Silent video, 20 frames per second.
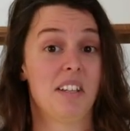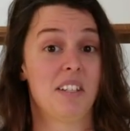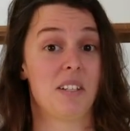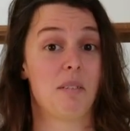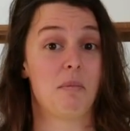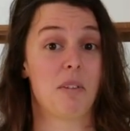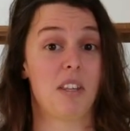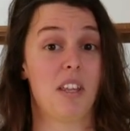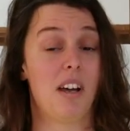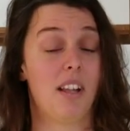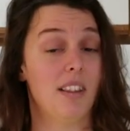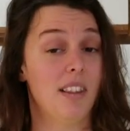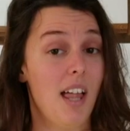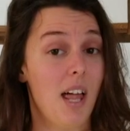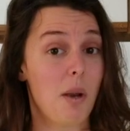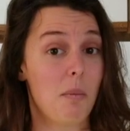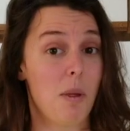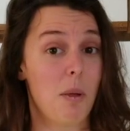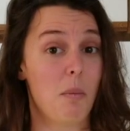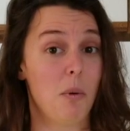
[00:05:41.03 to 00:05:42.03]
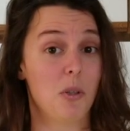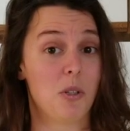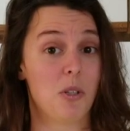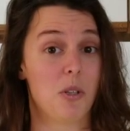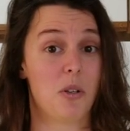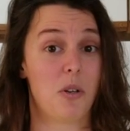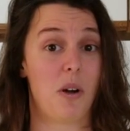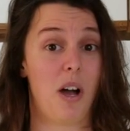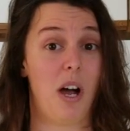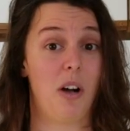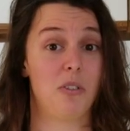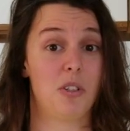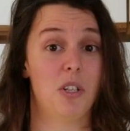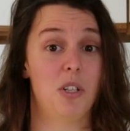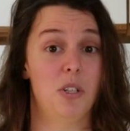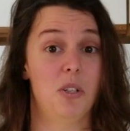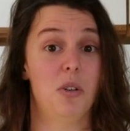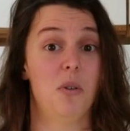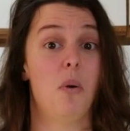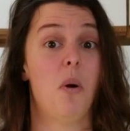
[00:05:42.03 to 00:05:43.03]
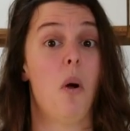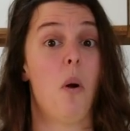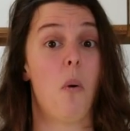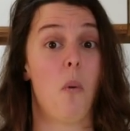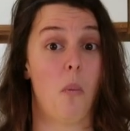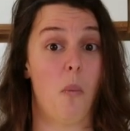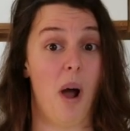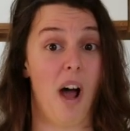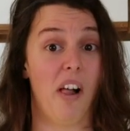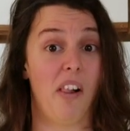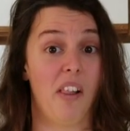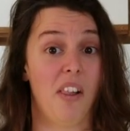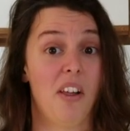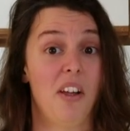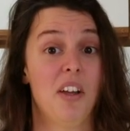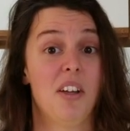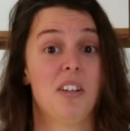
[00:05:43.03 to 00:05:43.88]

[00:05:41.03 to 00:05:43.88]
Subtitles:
something that a lot of people don't know how to do well.